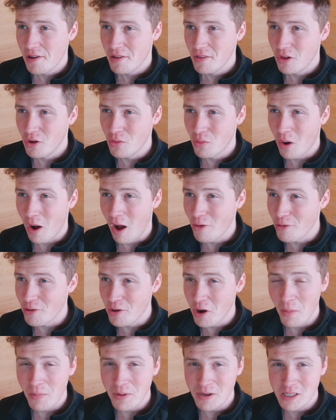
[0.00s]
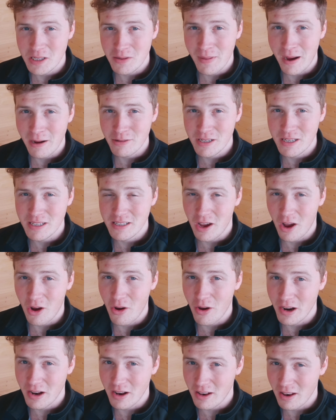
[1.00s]
who go up into the mountains
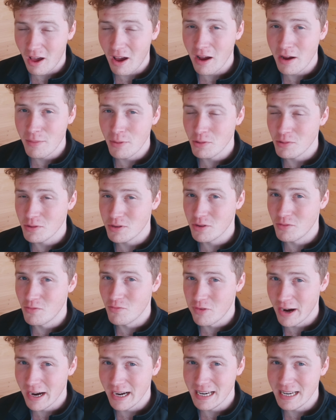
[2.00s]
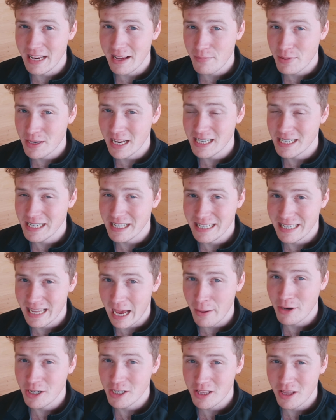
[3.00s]
and are liable to really potentially
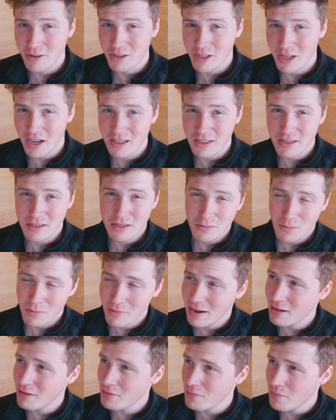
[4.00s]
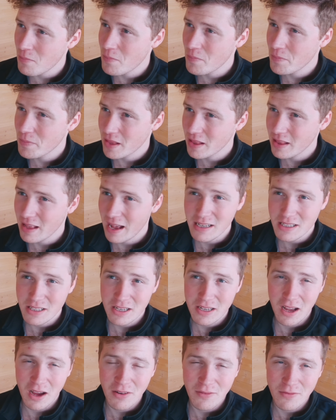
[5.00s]
damage those guns, well, ask
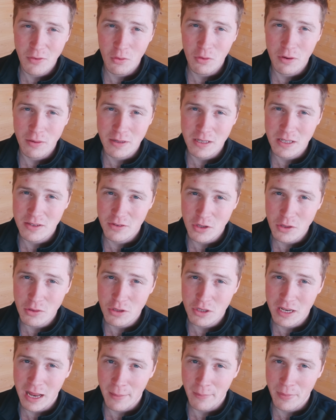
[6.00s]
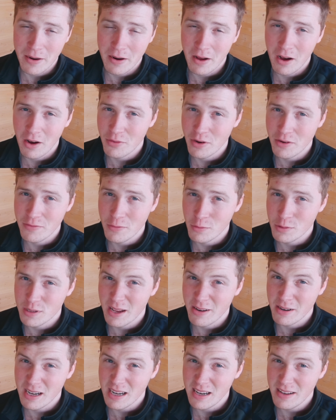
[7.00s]
their gun for it. Because if you do snap it in half and it falls
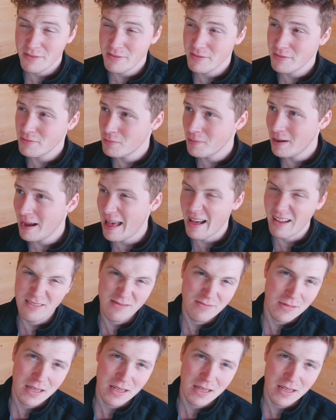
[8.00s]
down the cliff, well,